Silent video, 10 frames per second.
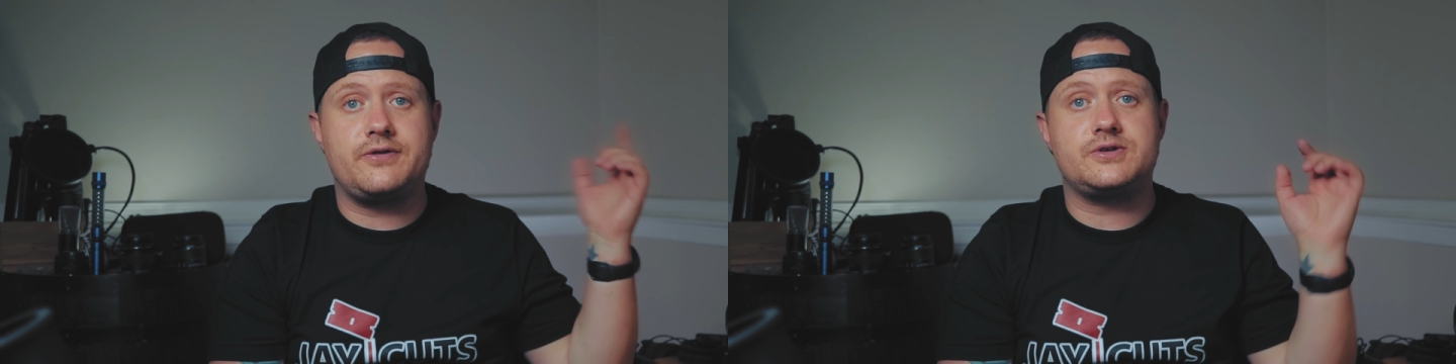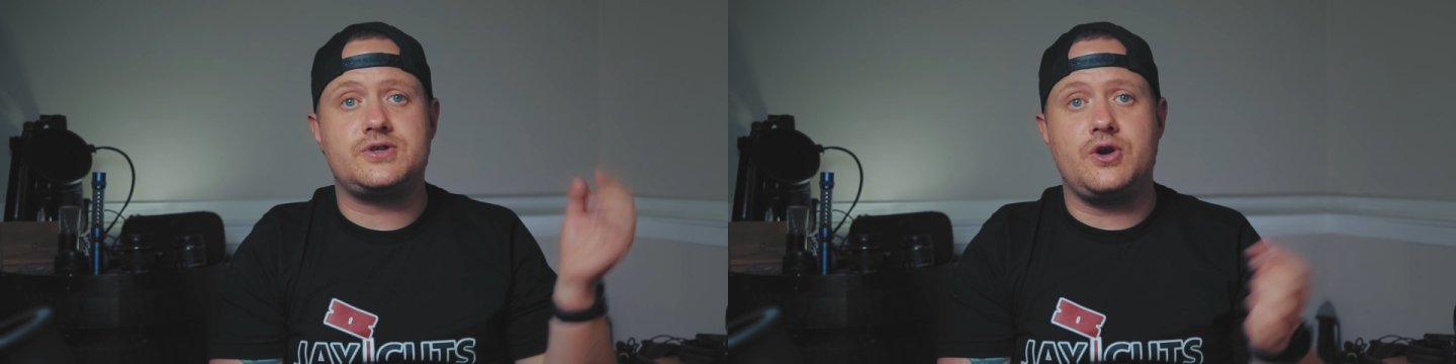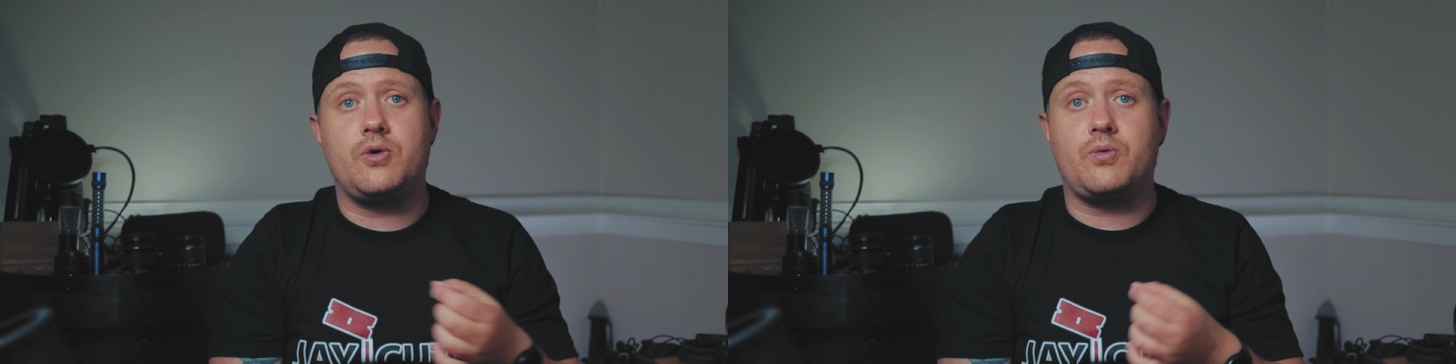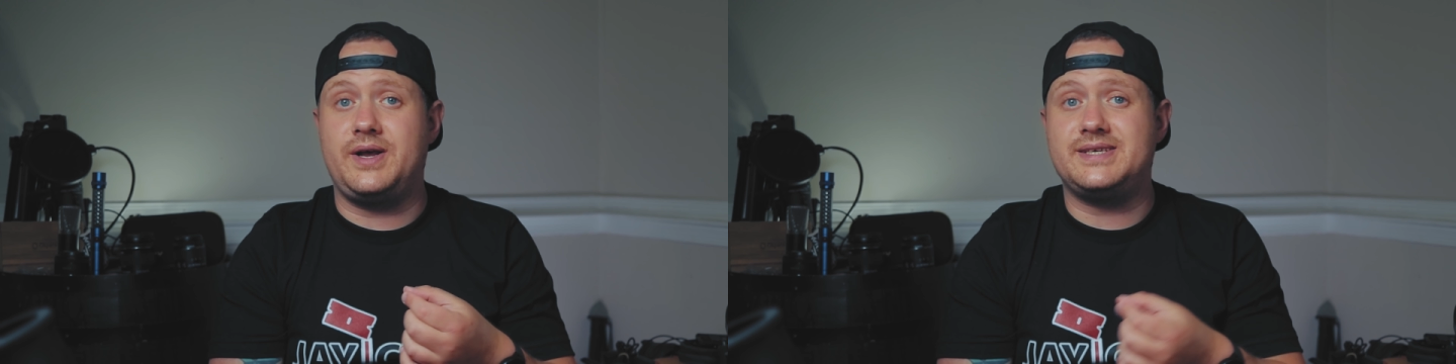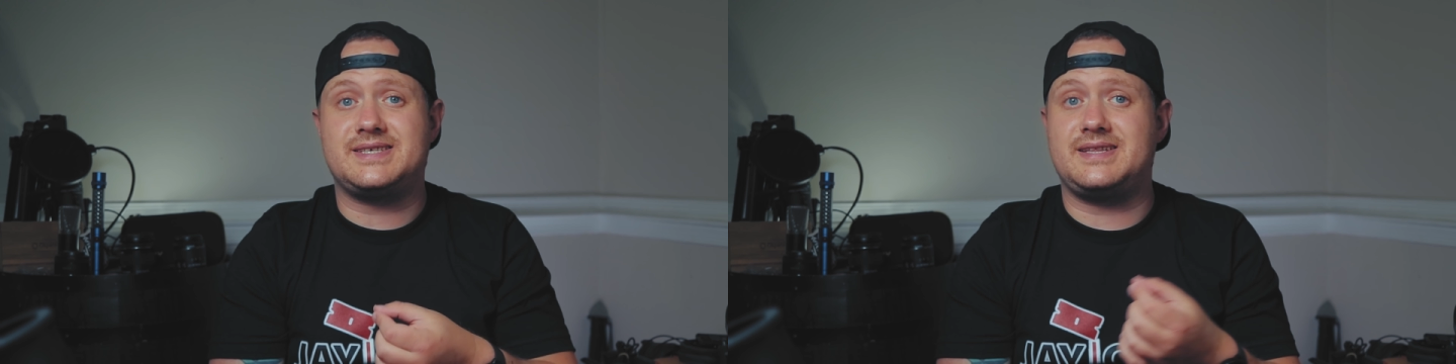there's no
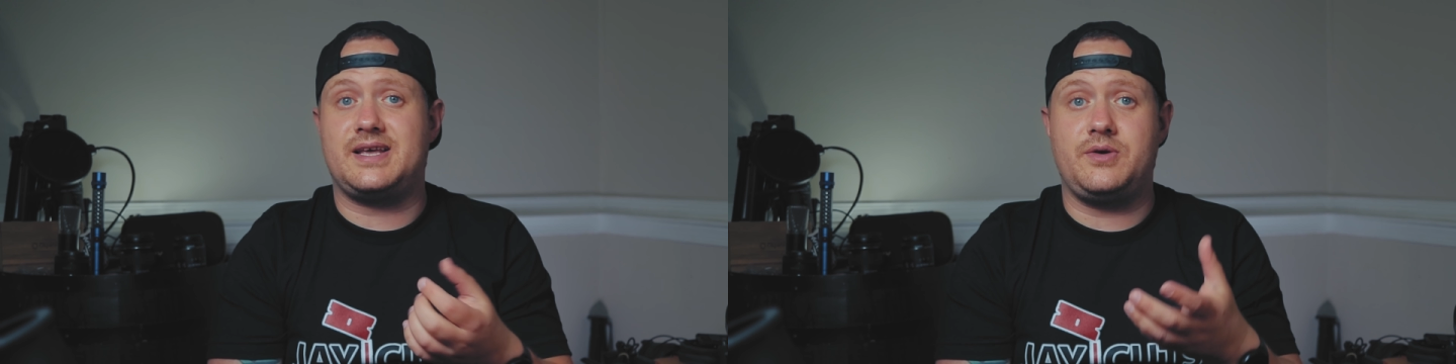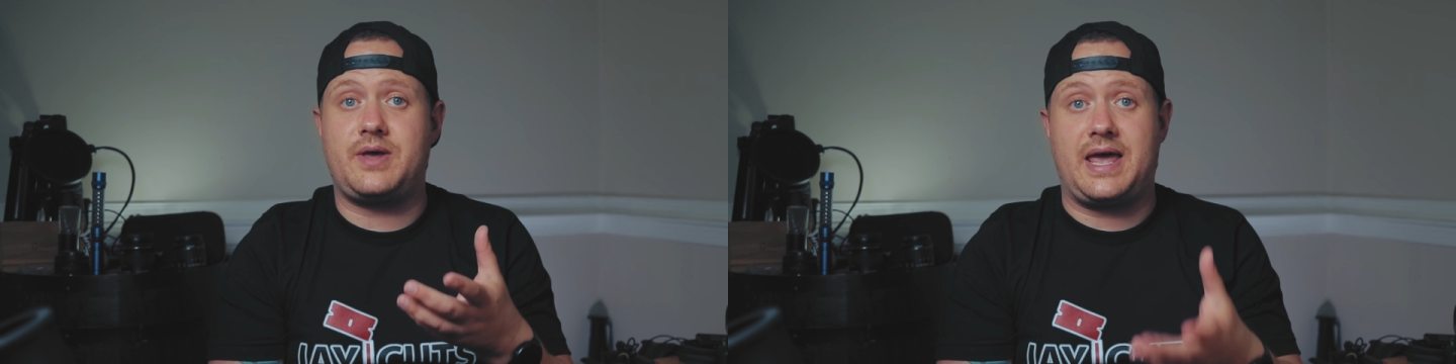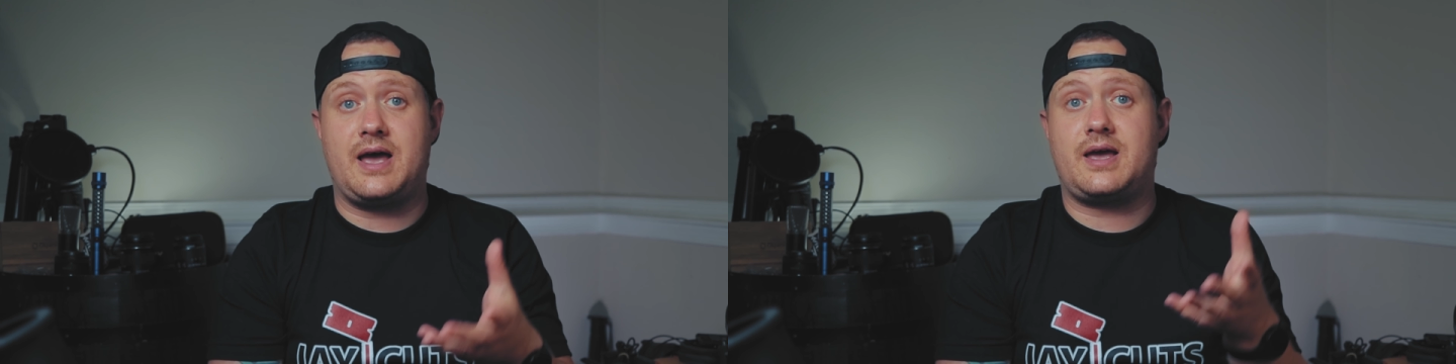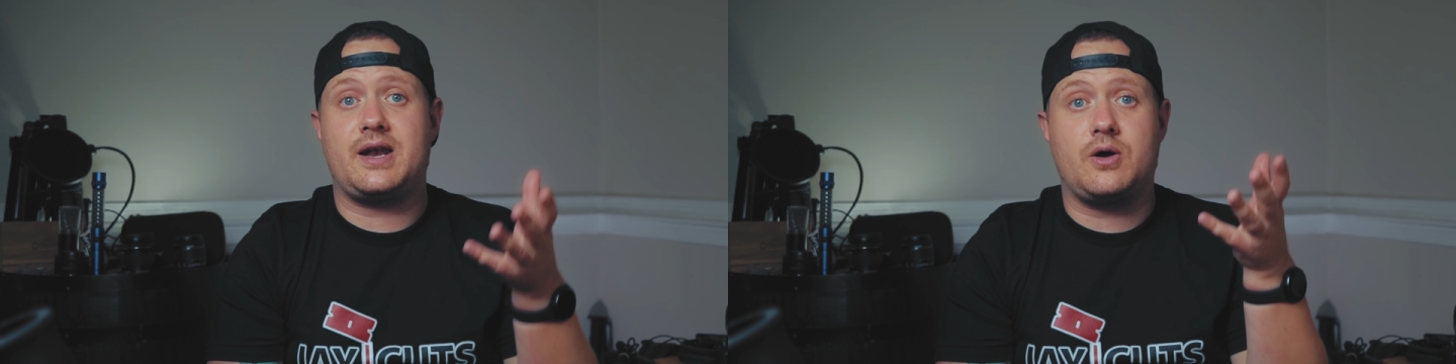reason that you can't get